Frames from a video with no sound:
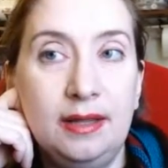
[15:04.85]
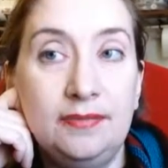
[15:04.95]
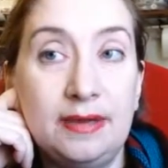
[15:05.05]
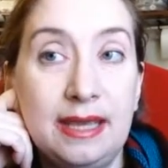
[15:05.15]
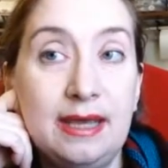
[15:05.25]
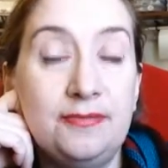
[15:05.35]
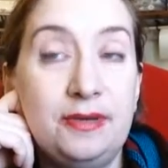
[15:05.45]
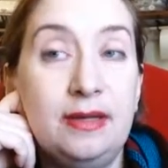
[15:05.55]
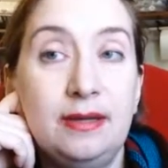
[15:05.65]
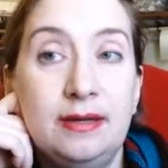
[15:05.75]
if I can't
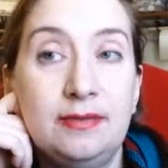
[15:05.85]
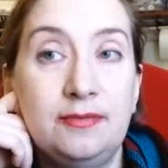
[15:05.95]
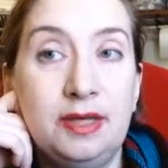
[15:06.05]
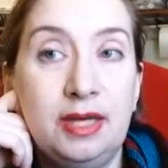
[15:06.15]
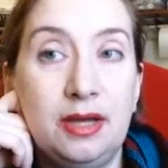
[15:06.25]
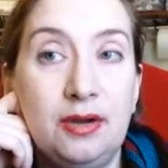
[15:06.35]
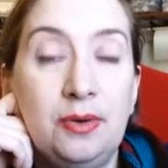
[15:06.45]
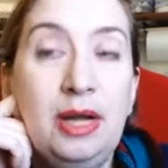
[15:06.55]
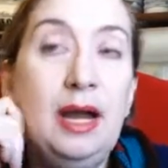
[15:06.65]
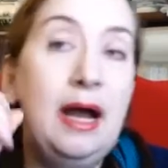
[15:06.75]
fit it into the
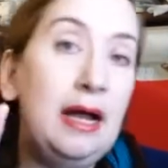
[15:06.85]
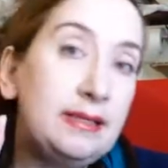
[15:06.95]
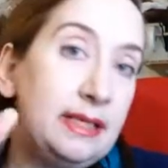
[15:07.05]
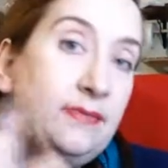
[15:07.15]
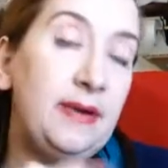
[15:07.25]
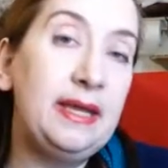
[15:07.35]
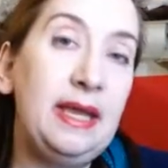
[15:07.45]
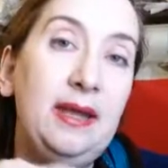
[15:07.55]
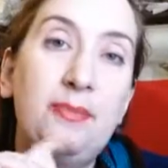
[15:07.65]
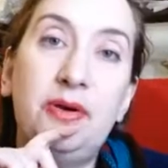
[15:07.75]
video, I'll see if I
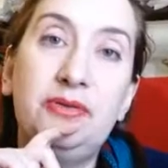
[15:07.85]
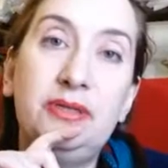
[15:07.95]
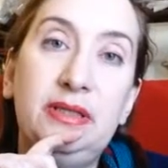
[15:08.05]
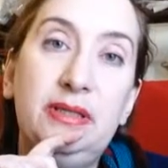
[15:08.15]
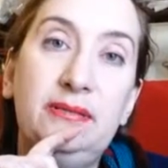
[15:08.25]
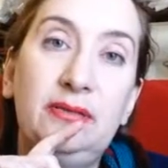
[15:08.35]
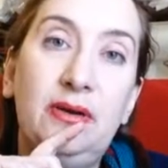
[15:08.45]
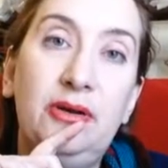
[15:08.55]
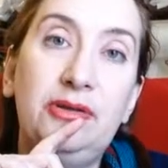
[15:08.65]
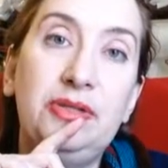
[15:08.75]
can't post it
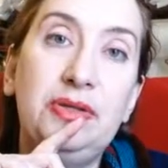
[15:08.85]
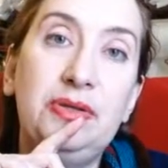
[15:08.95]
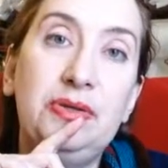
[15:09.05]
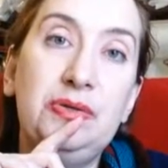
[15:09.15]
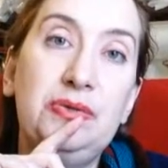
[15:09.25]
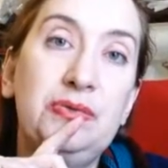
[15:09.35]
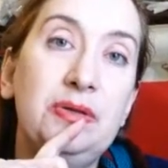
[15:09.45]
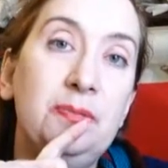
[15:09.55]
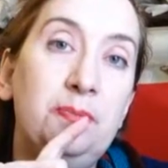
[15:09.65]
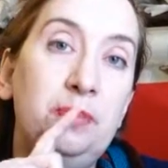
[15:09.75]
onto
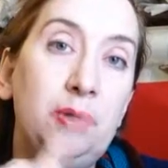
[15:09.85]
the